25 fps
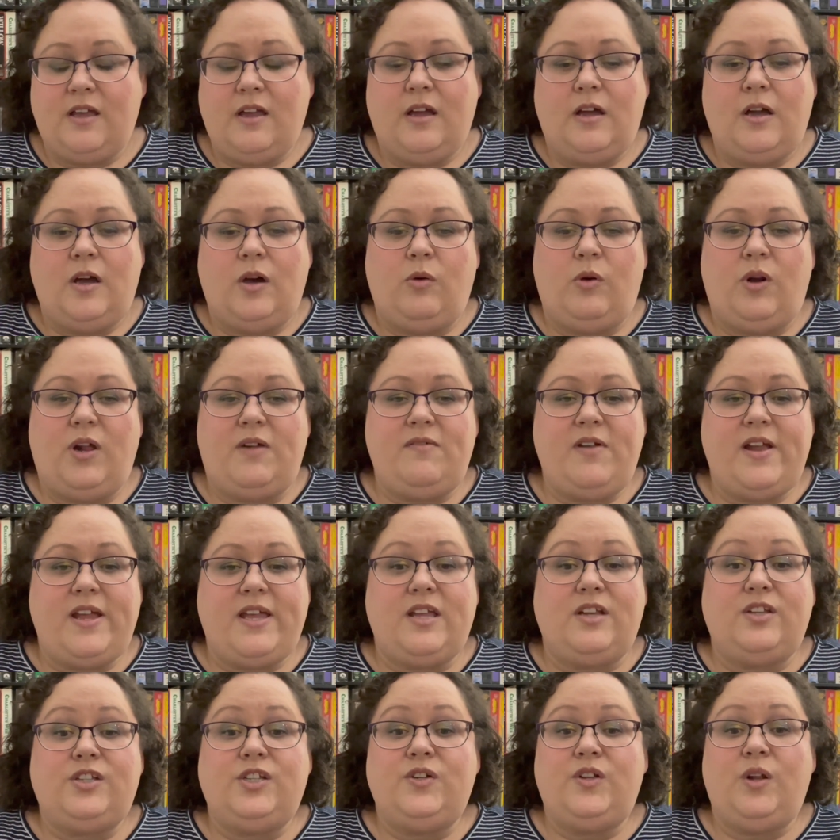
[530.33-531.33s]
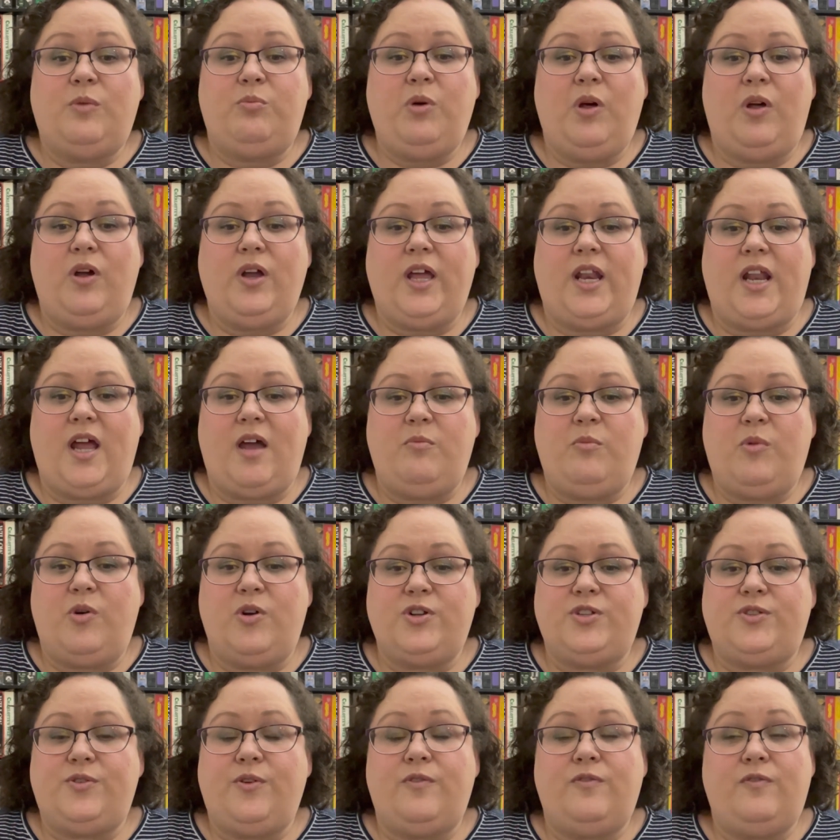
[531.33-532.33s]
whatever I can do to bulk it up more
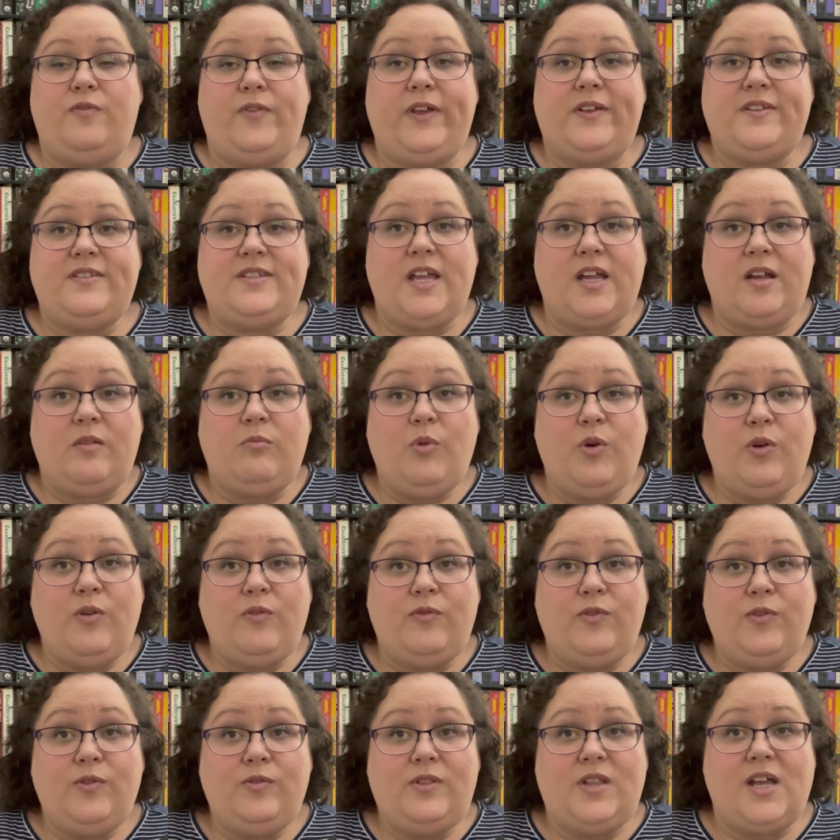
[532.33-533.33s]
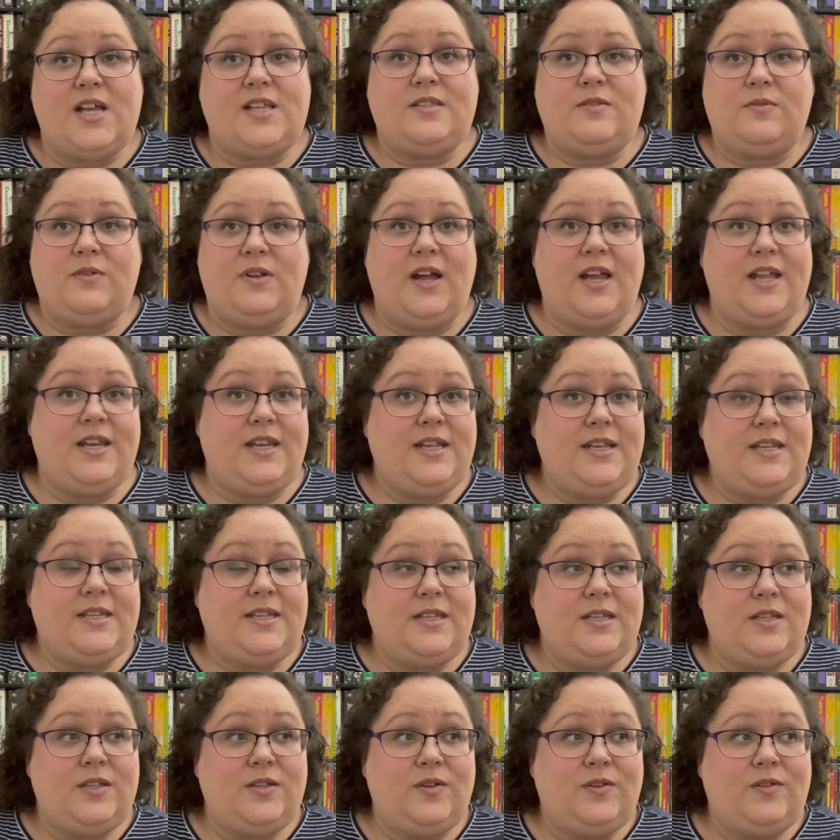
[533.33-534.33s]
so it feels like more food, that's what I need to
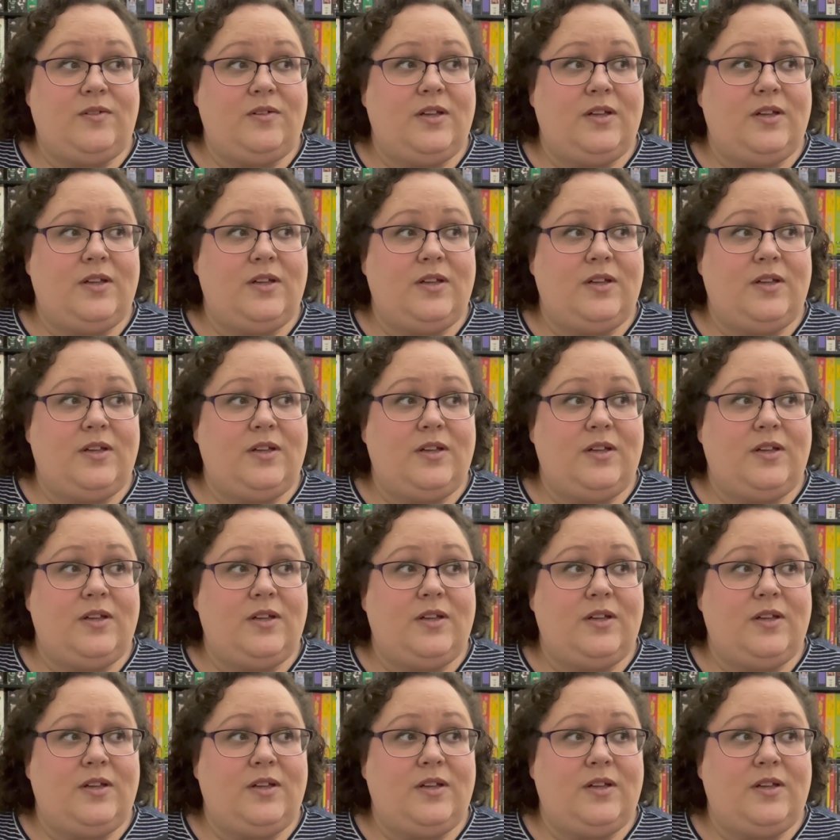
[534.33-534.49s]
do.